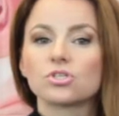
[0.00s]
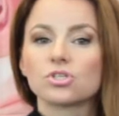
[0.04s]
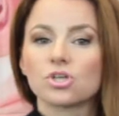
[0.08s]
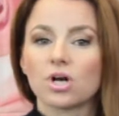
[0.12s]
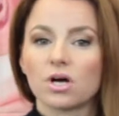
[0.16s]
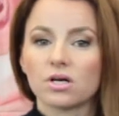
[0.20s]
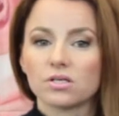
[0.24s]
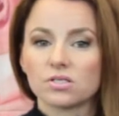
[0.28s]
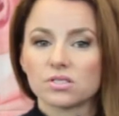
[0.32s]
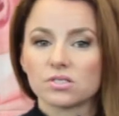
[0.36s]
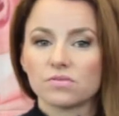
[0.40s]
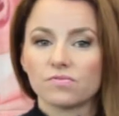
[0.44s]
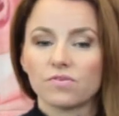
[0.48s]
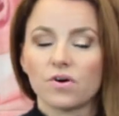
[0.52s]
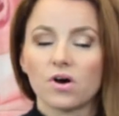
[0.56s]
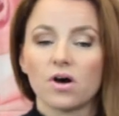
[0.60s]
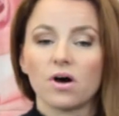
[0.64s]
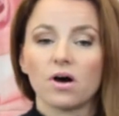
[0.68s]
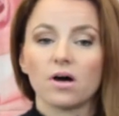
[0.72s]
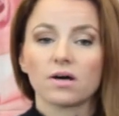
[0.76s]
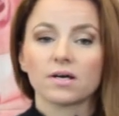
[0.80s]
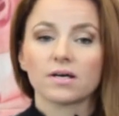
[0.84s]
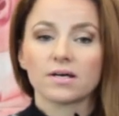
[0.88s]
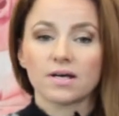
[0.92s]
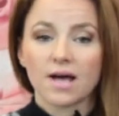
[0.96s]

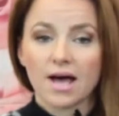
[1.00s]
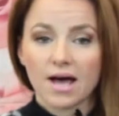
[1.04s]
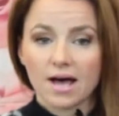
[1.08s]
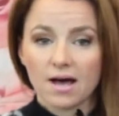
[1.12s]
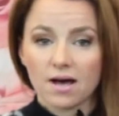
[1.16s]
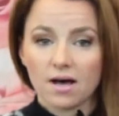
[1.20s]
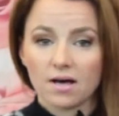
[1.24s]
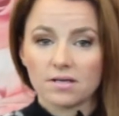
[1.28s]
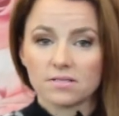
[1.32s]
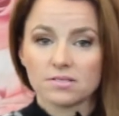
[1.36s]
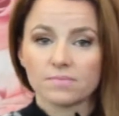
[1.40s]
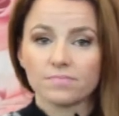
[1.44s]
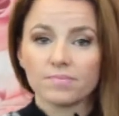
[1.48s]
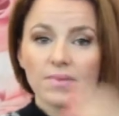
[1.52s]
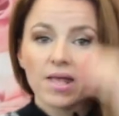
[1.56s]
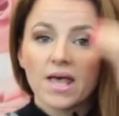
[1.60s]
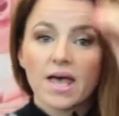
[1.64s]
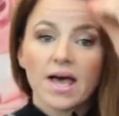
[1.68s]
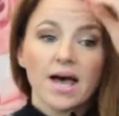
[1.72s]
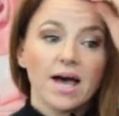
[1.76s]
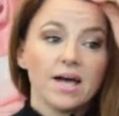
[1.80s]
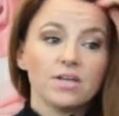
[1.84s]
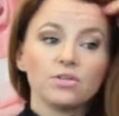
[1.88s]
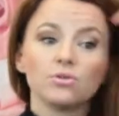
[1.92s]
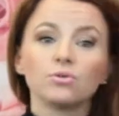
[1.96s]
transfer card,
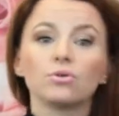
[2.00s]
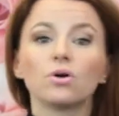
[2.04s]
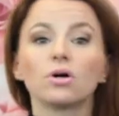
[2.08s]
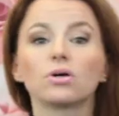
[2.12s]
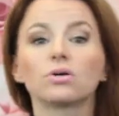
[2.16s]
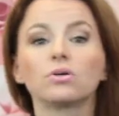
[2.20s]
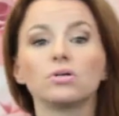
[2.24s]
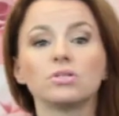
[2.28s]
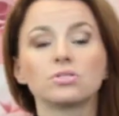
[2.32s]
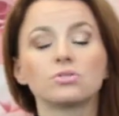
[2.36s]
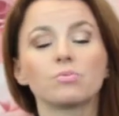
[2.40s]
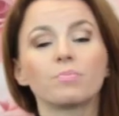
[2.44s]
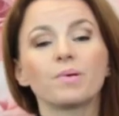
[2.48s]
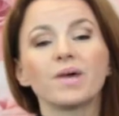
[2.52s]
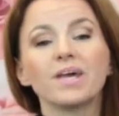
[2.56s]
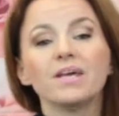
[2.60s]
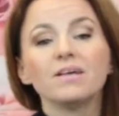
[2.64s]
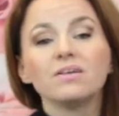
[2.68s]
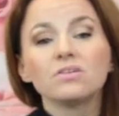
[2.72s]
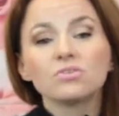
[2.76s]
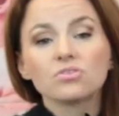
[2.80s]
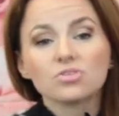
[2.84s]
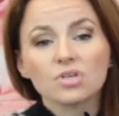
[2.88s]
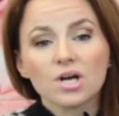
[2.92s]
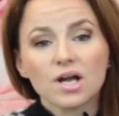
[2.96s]
and you're not going to
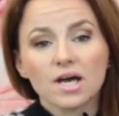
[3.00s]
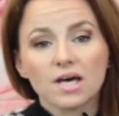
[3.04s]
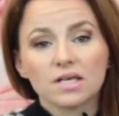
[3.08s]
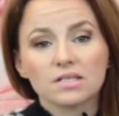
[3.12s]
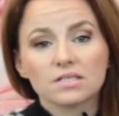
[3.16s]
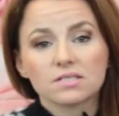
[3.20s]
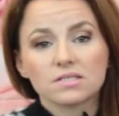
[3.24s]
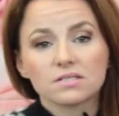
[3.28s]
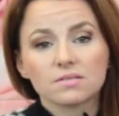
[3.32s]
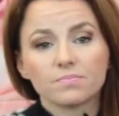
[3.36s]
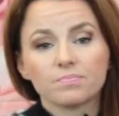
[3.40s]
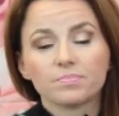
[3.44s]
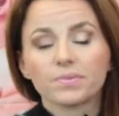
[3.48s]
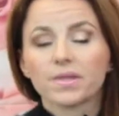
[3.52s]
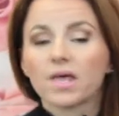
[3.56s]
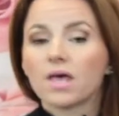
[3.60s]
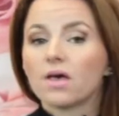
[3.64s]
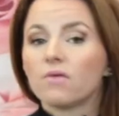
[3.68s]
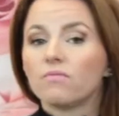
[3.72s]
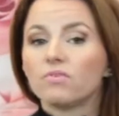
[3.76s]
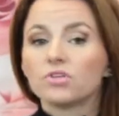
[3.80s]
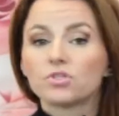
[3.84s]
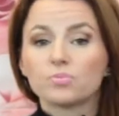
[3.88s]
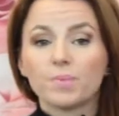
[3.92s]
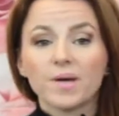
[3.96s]
pay interest,
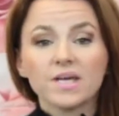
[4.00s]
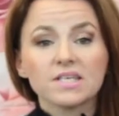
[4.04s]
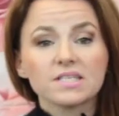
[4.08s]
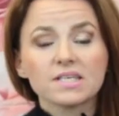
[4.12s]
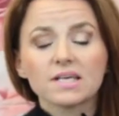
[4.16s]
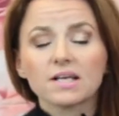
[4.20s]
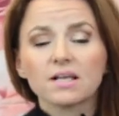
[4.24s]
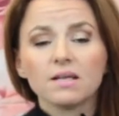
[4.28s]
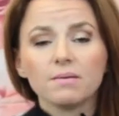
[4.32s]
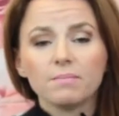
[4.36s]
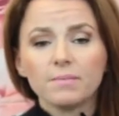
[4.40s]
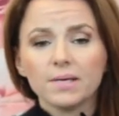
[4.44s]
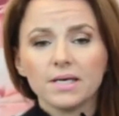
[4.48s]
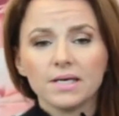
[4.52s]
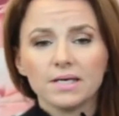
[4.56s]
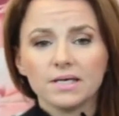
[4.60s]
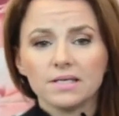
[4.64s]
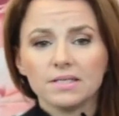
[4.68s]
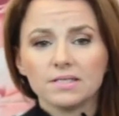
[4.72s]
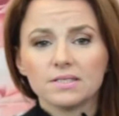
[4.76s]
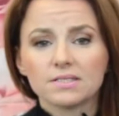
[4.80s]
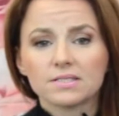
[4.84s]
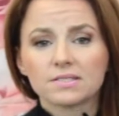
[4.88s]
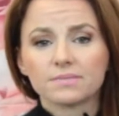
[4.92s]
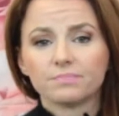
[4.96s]
which basically
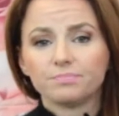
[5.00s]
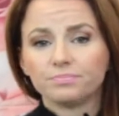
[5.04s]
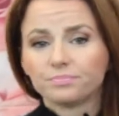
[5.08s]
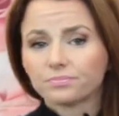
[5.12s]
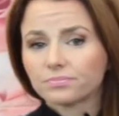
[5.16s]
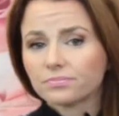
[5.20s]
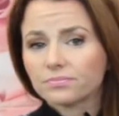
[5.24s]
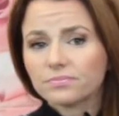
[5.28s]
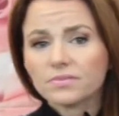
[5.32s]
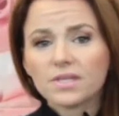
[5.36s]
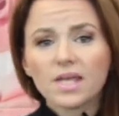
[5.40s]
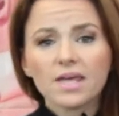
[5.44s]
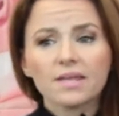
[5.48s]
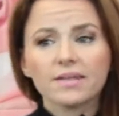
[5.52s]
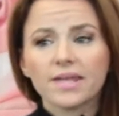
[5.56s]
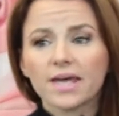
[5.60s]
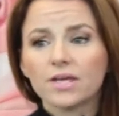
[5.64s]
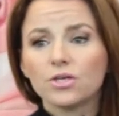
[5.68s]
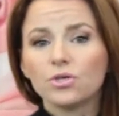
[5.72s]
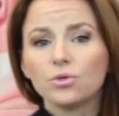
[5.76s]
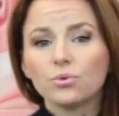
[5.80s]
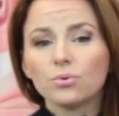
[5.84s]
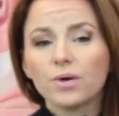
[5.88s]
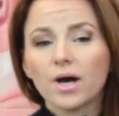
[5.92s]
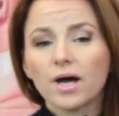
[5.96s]
means
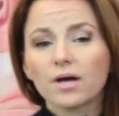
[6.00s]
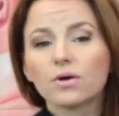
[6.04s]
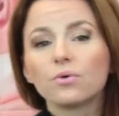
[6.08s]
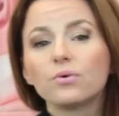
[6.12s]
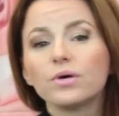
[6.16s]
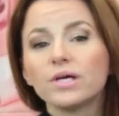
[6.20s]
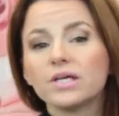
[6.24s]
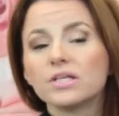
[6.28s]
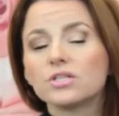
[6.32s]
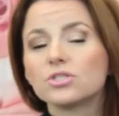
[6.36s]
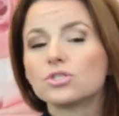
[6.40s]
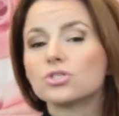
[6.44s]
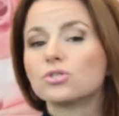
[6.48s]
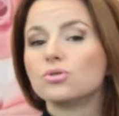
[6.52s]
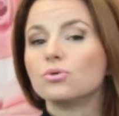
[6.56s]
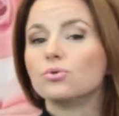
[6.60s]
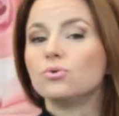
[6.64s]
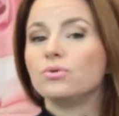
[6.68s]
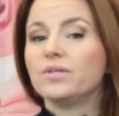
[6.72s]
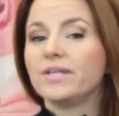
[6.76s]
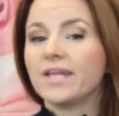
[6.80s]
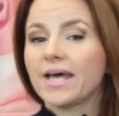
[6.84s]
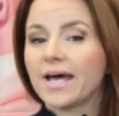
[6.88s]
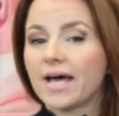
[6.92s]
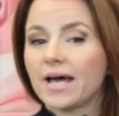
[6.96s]
that you are going to
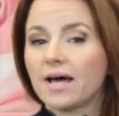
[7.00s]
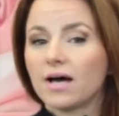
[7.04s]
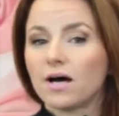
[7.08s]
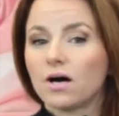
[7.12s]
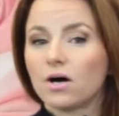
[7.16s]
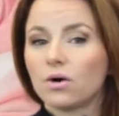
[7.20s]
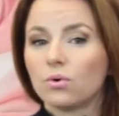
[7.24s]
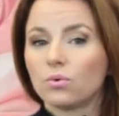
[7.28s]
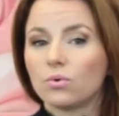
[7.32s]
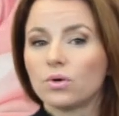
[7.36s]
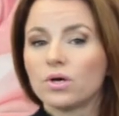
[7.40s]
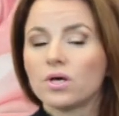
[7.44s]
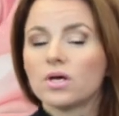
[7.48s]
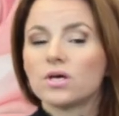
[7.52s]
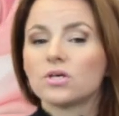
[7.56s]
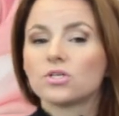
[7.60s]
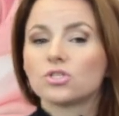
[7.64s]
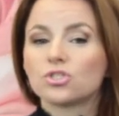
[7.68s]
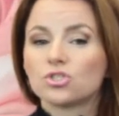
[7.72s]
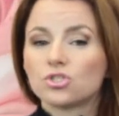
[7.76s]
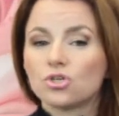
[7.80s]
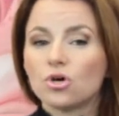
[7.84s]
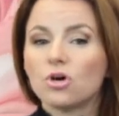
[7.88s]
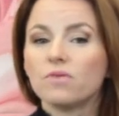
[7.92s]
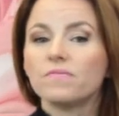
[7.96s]
now
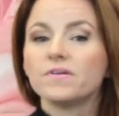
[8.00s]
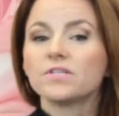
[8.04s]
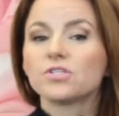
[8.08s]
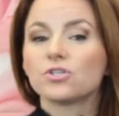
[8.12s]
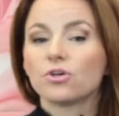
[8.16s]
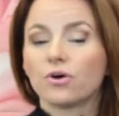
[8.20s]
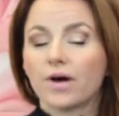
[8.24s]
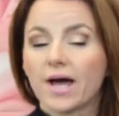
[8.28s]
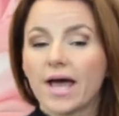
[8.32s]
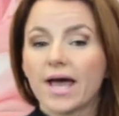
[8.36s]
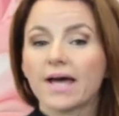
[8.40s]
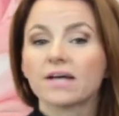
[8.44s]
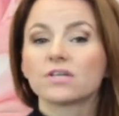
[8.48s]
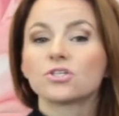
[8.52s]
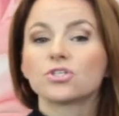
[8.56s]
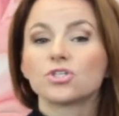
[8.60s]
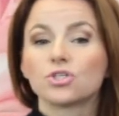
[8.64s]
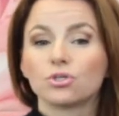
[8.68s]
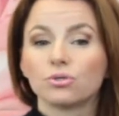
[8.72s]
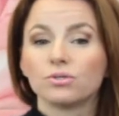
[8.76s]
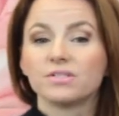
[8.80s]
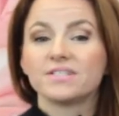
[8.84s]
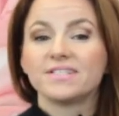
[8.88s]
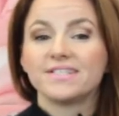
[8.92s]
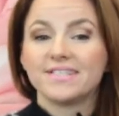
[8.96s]
service your
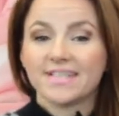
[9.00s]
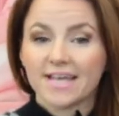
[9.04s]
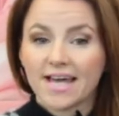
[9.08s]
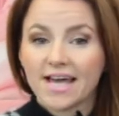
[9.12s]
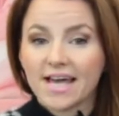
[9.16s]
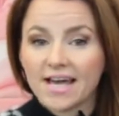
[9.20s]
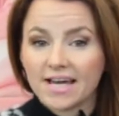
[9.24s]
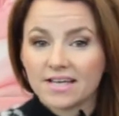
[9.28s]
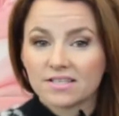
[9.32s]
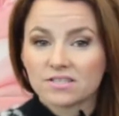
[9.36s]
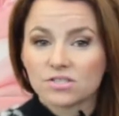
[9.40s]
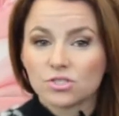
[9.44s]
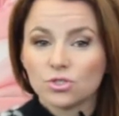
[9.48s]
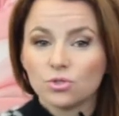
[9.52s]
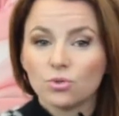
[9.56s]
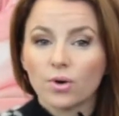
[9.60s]
actual debt.